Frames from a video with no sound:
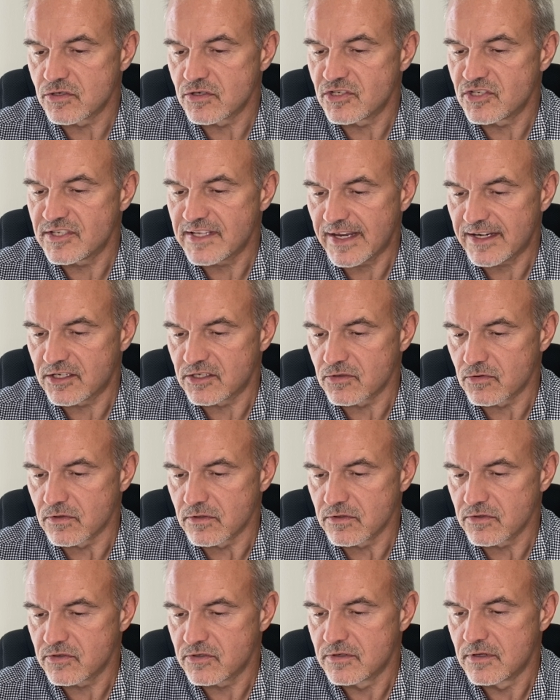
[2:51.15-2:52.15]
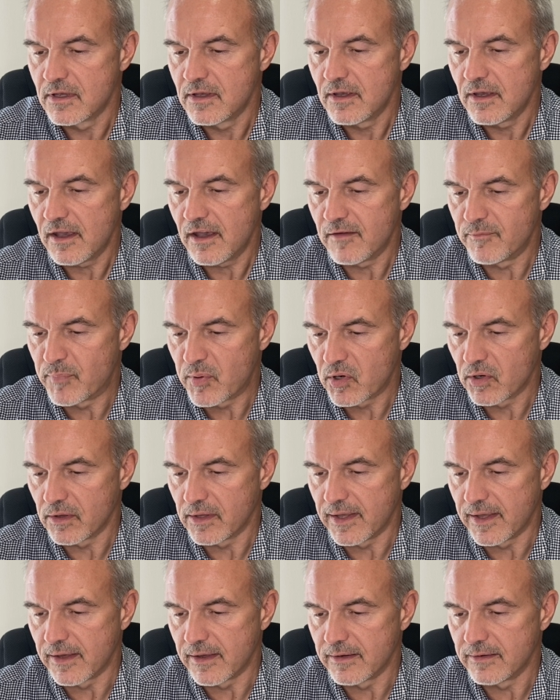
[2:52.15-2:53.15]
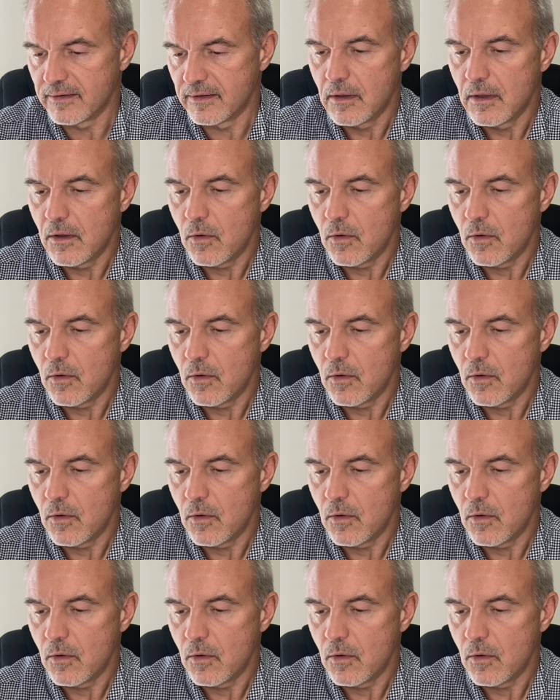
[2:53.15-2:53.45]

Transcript: sectors of Berlin,